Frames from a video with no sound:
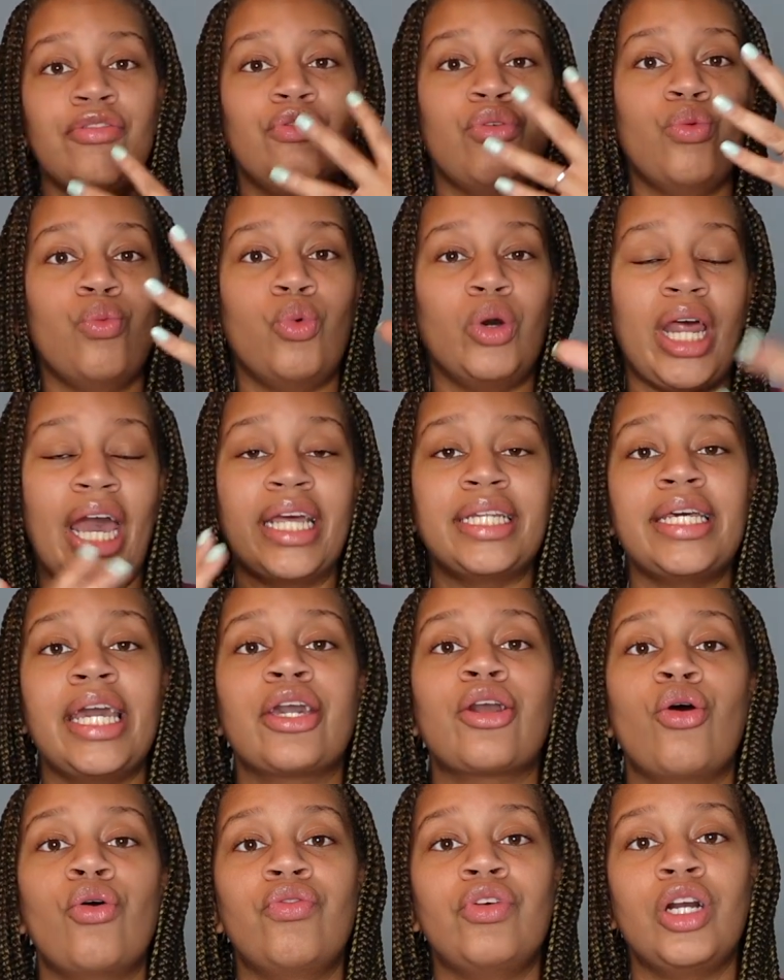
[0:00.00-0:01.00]
when I
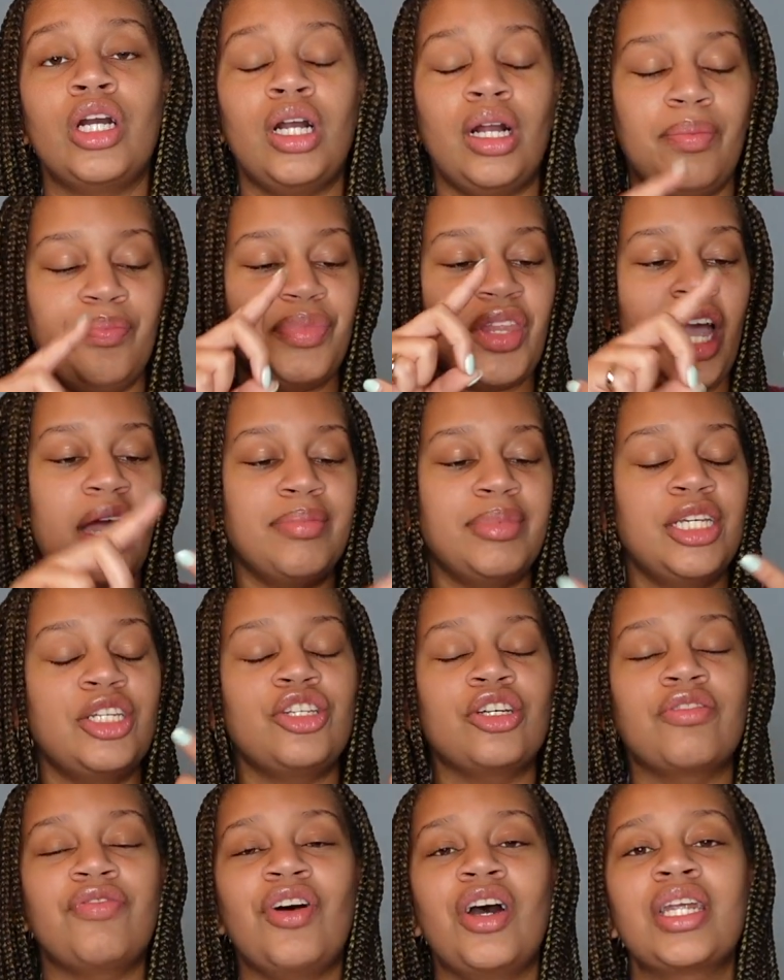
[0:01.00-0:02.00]
take over, I'm
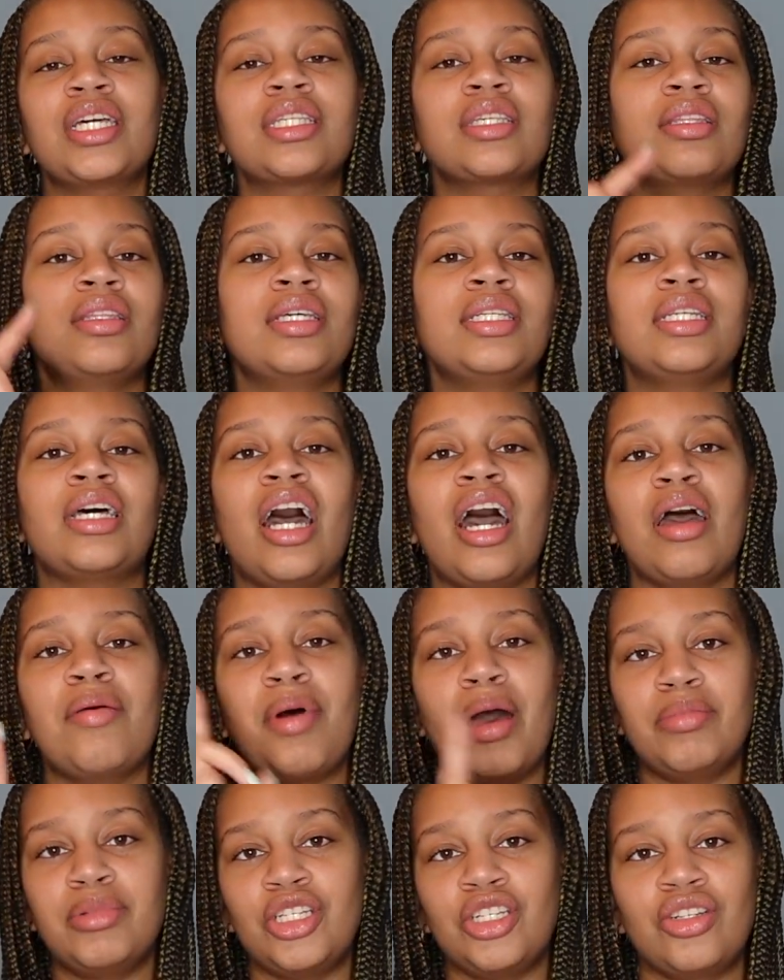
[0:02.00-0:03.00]
teaching phonics at this time,
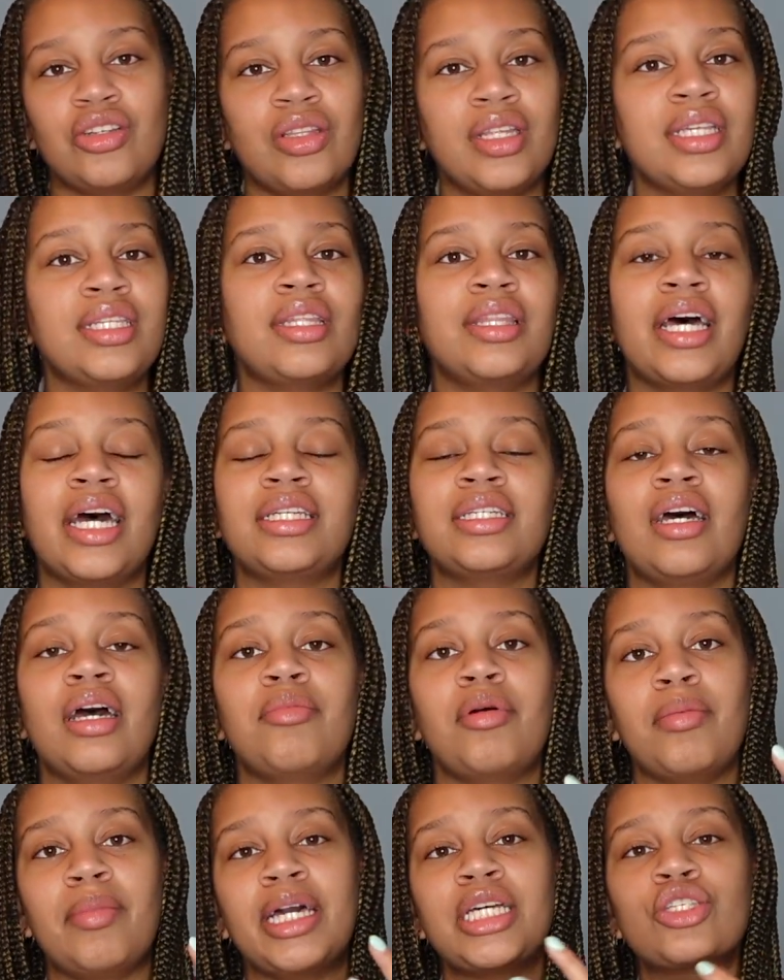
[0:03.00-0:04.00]
I'm teaching this at that time,
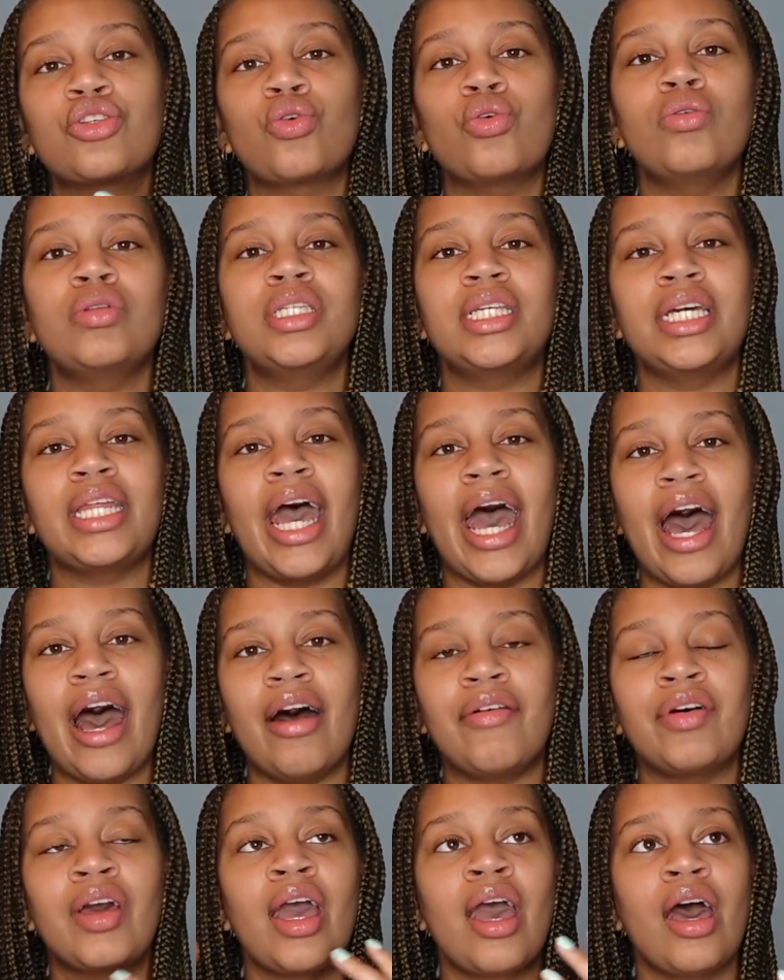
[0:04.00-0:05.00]
and my school did
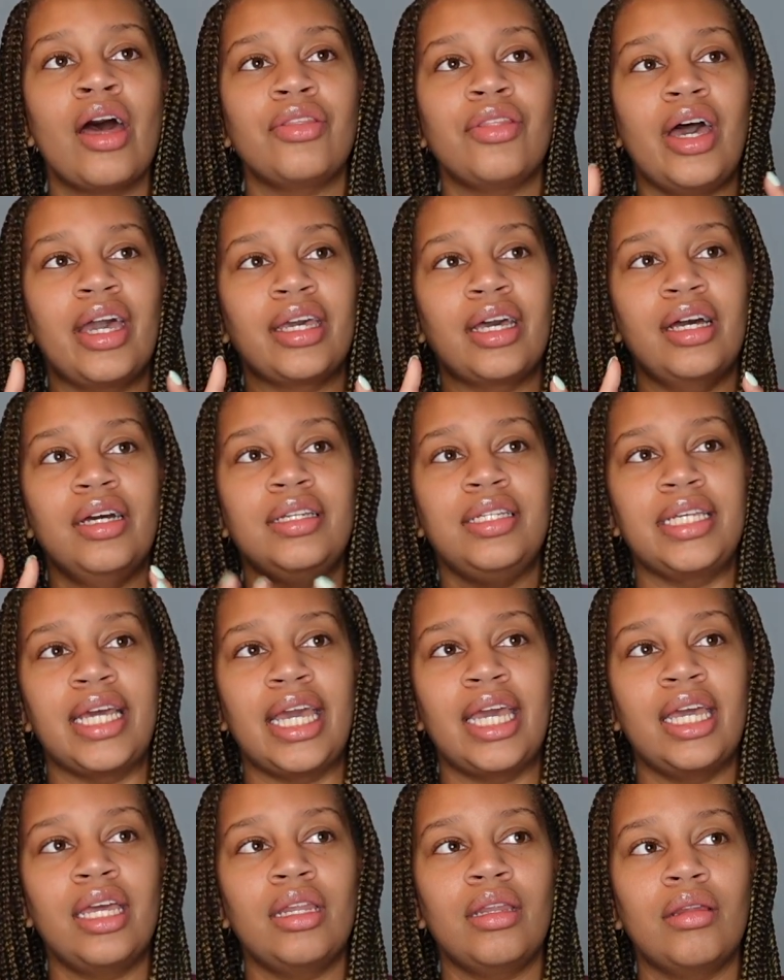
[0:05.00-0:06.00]
have like a
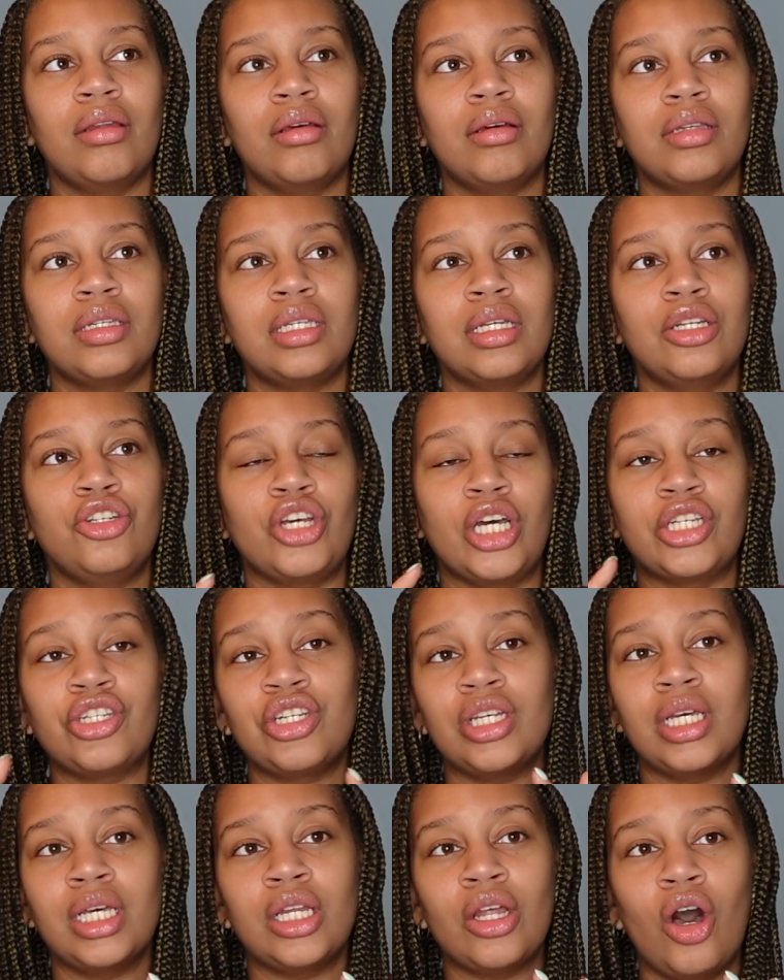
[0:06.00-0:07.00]
date
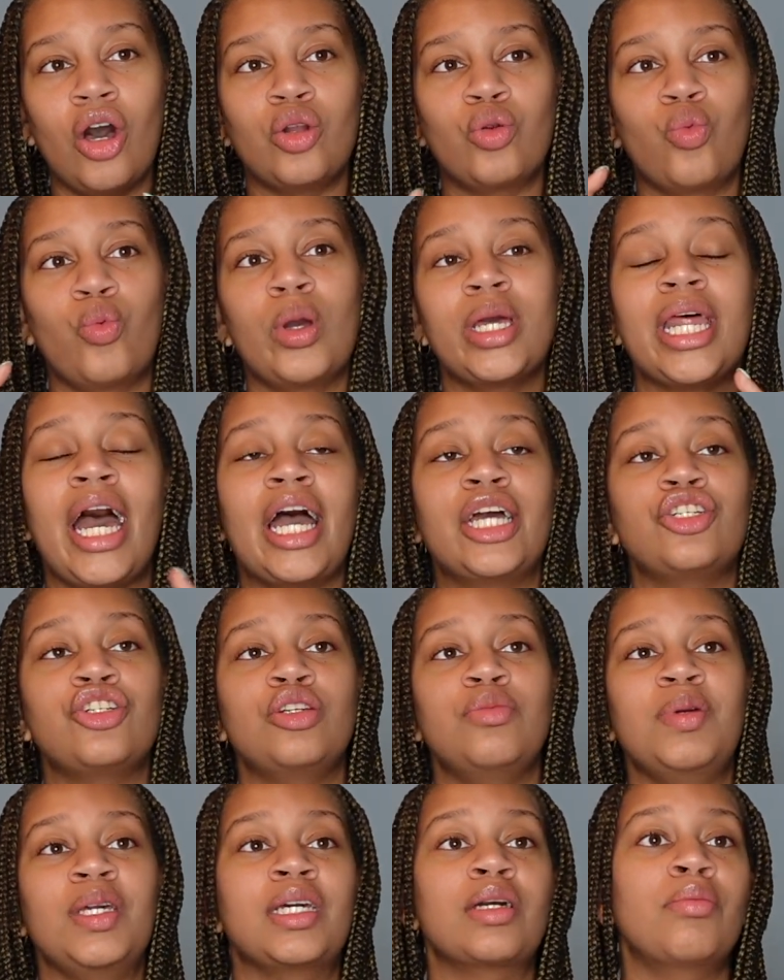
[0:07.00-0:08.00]
suggestion on when I
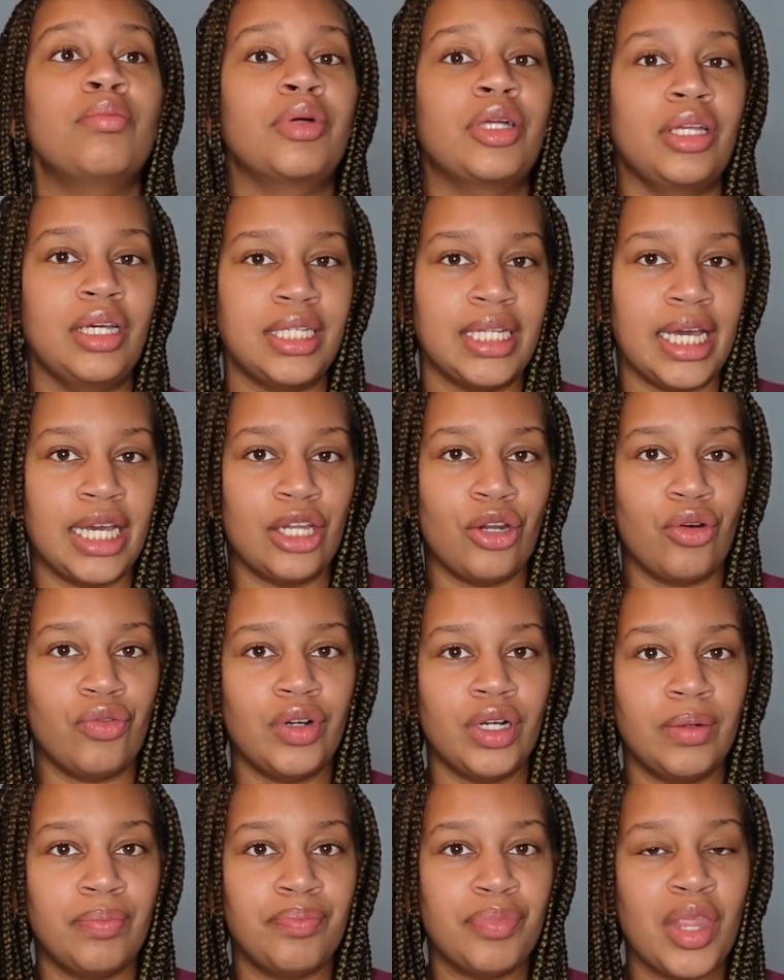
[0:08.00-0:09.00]
should be completely taken
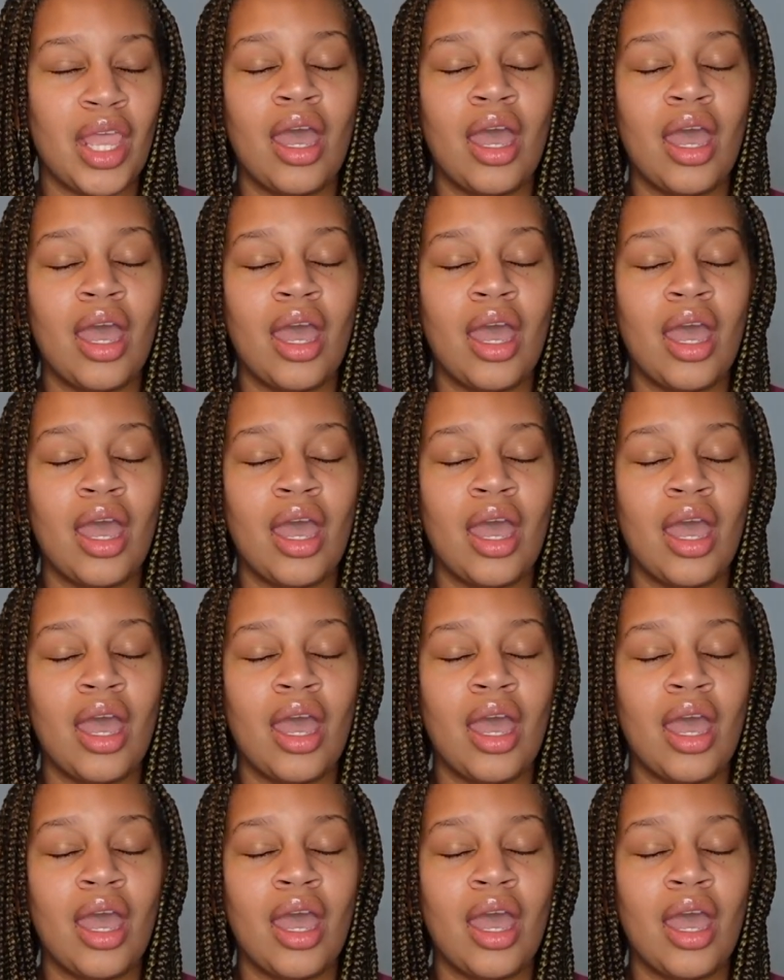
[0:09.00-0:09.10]
over.